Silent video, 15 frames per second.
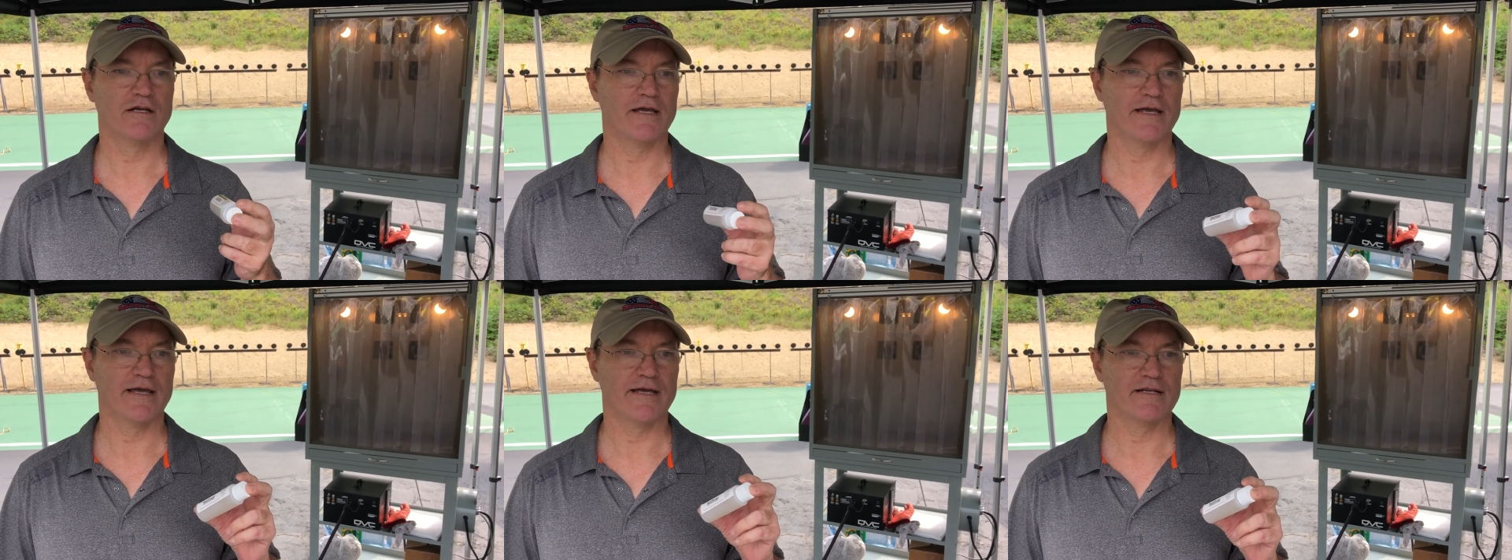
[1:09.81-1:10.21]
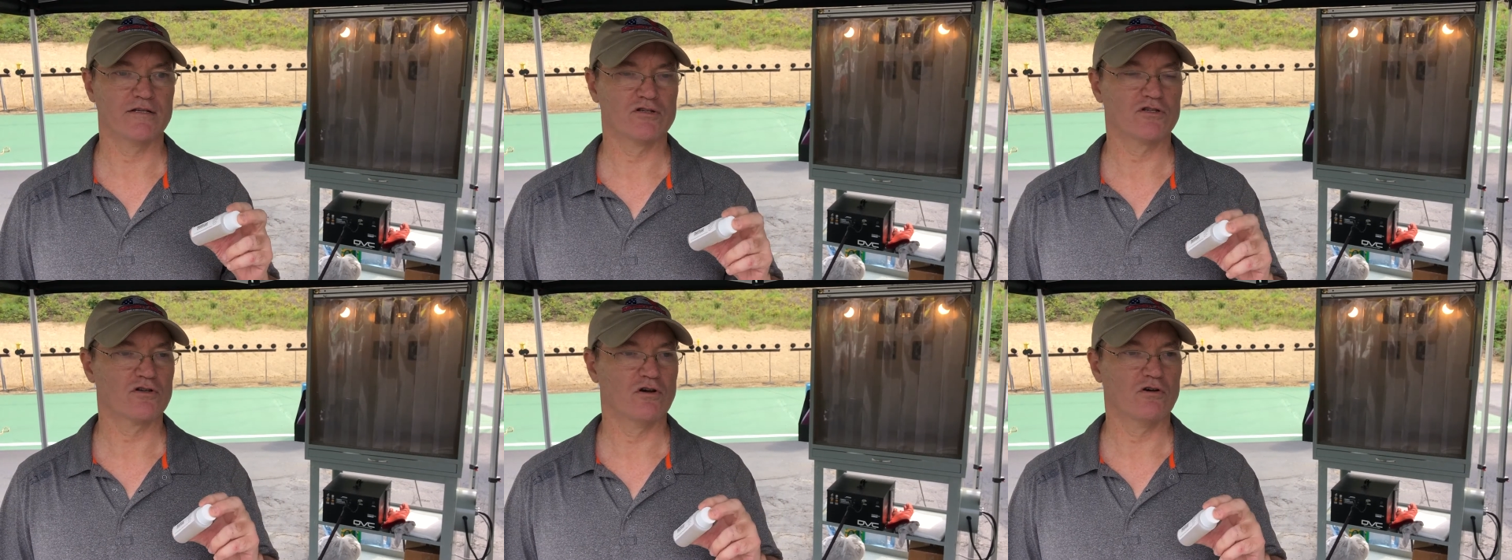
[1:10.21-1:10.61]

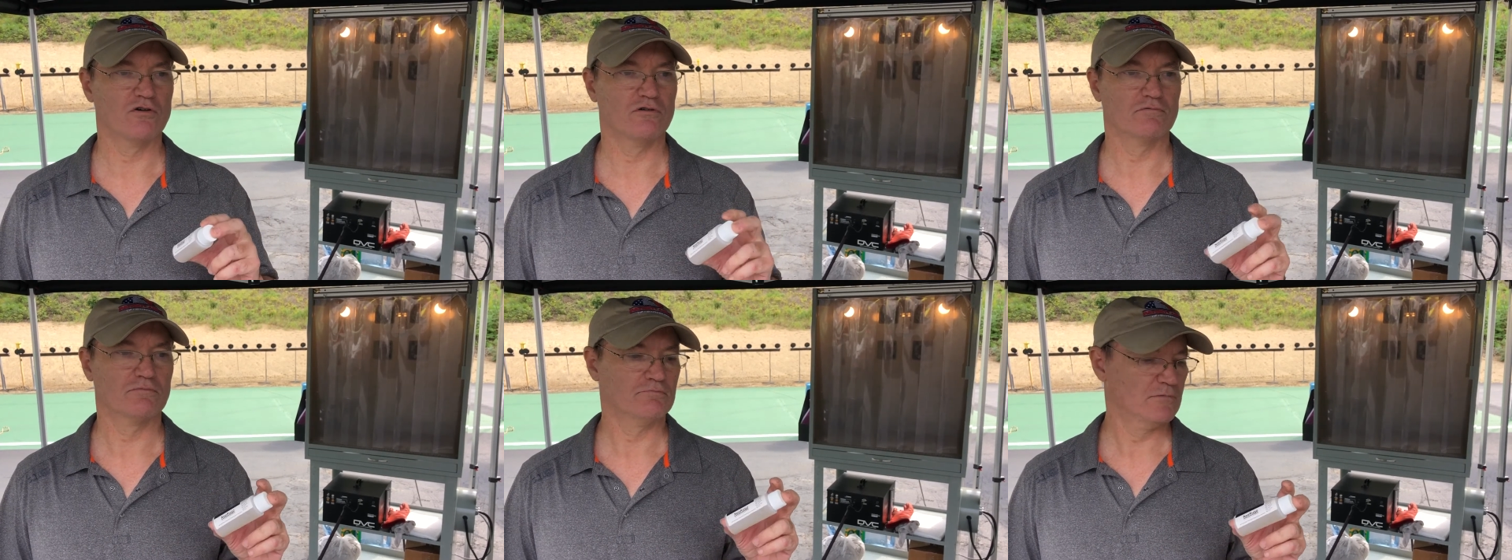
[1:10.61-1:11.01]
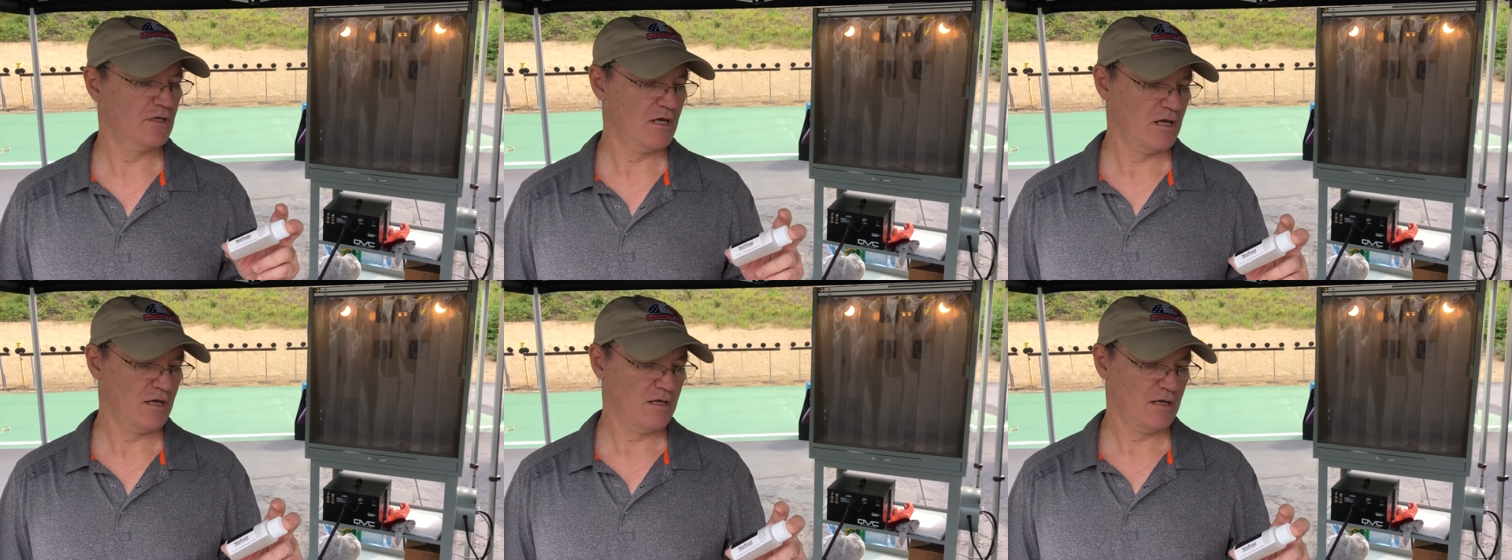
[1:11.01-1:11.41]
And so
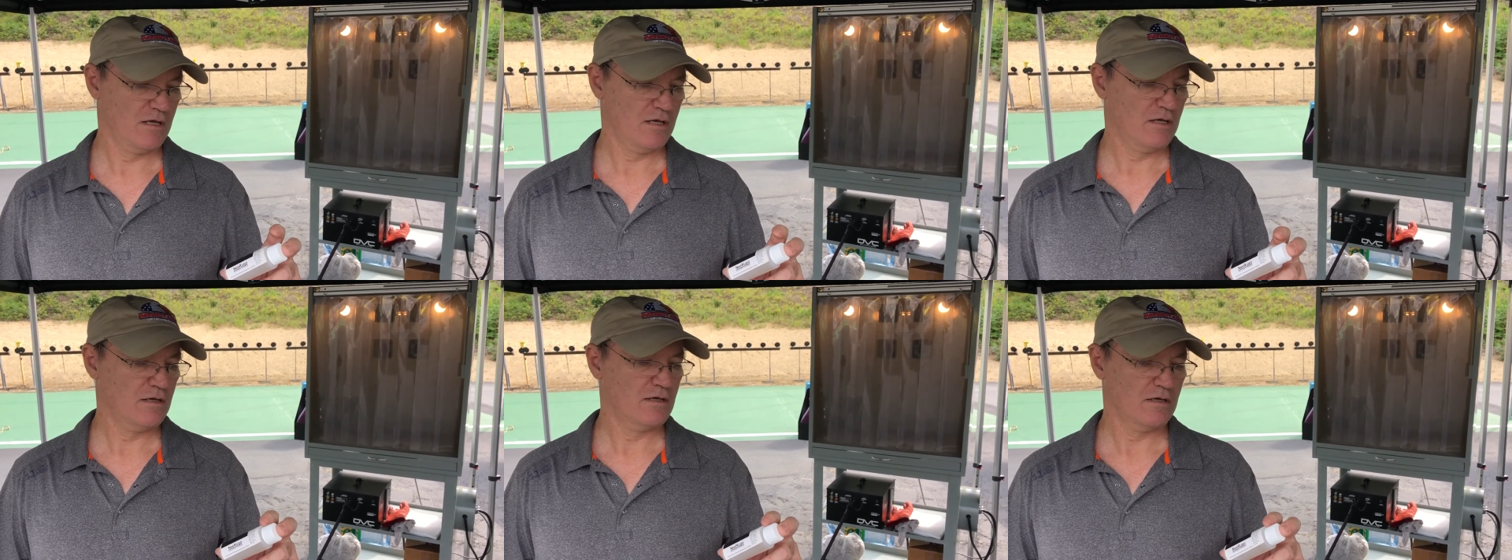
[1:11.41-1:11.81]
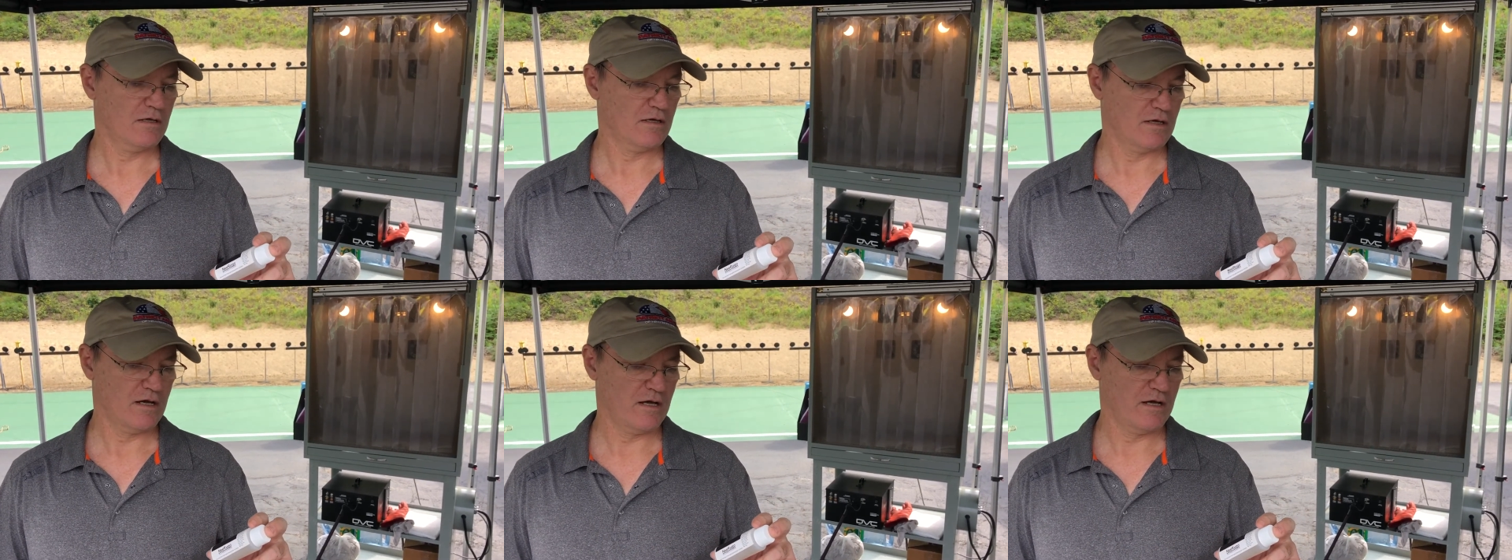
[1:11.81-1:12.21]

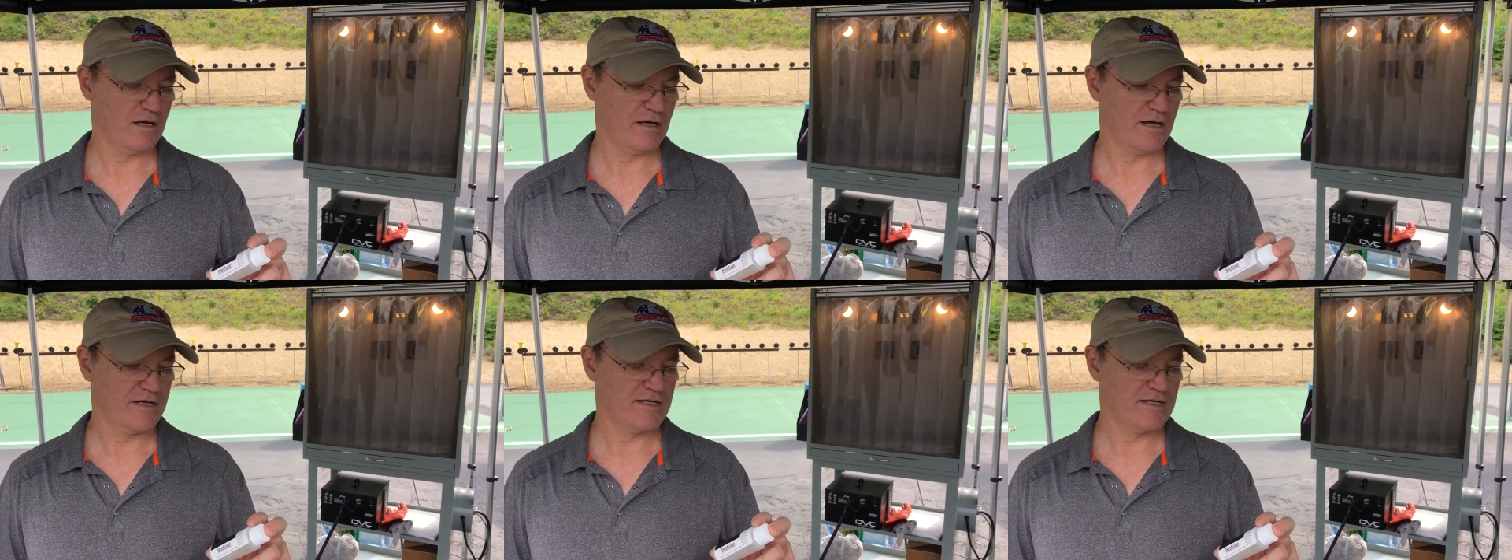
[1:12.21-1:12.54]
I